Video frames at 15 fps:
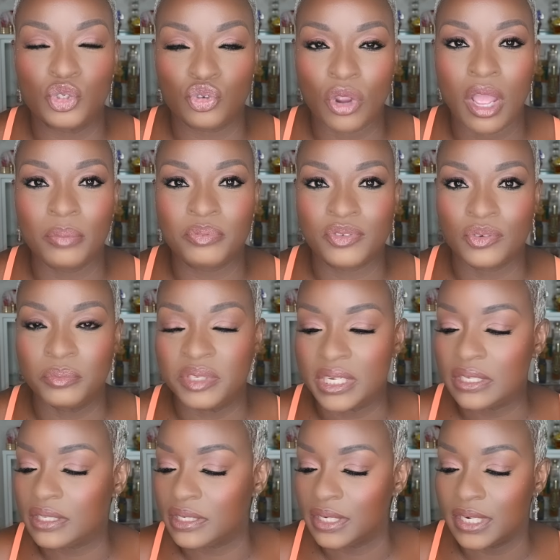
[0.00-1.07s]
drops from
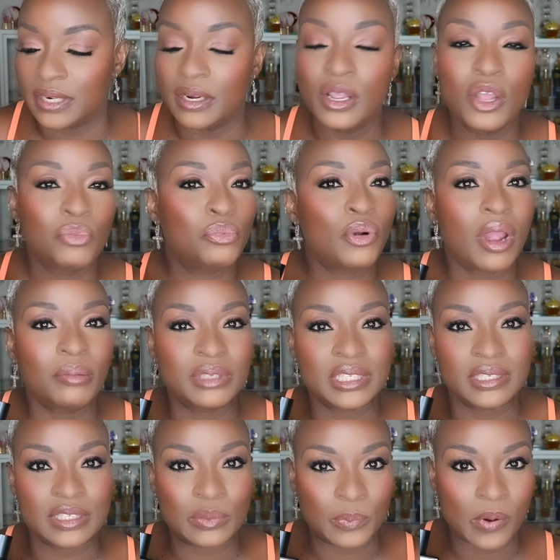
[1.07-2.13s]
this year,
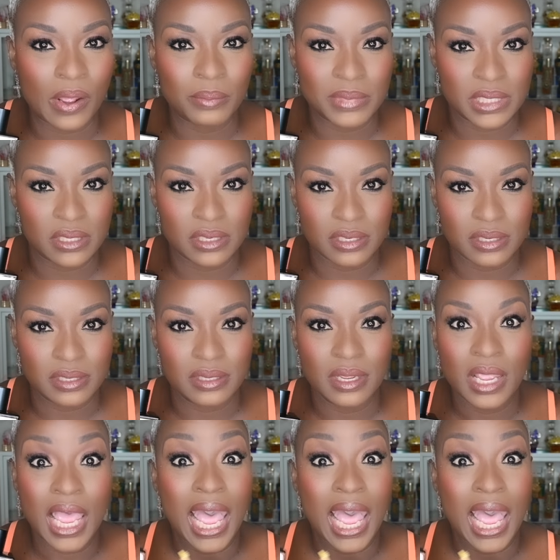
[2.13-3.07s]
Promises, Promises.